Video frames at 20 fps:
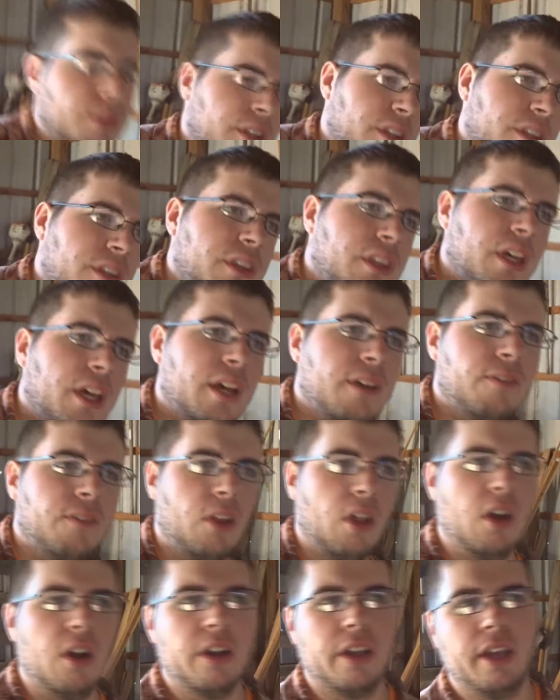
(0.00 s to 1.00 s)
with
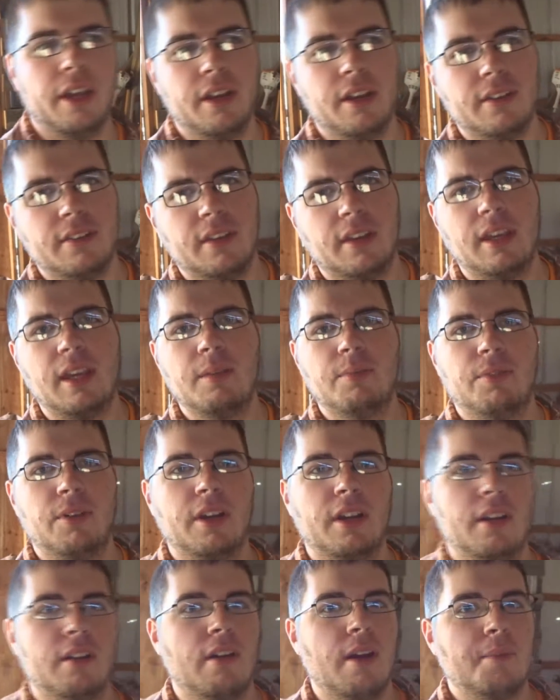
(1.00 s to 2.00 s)
vlogging, because I keep
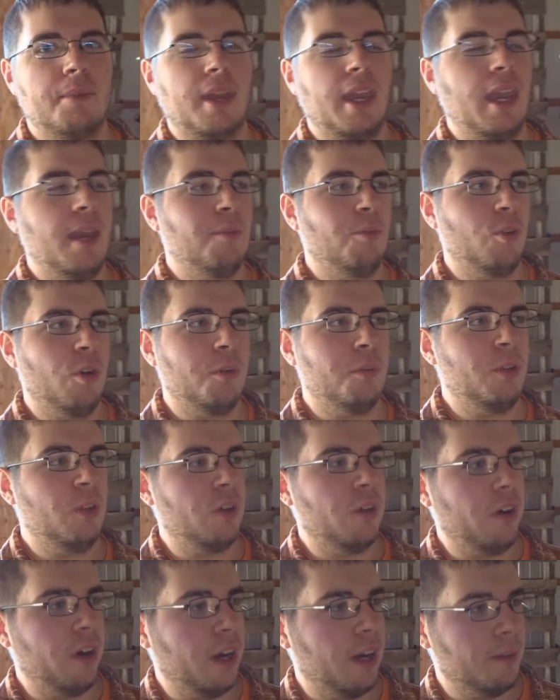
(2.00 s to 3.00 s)
forgetting to grab the camera when I'm
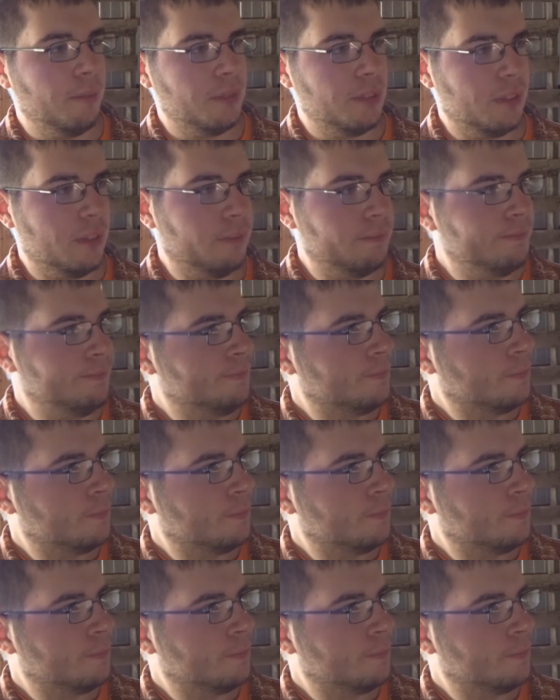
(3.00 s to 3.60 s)
doing crap. So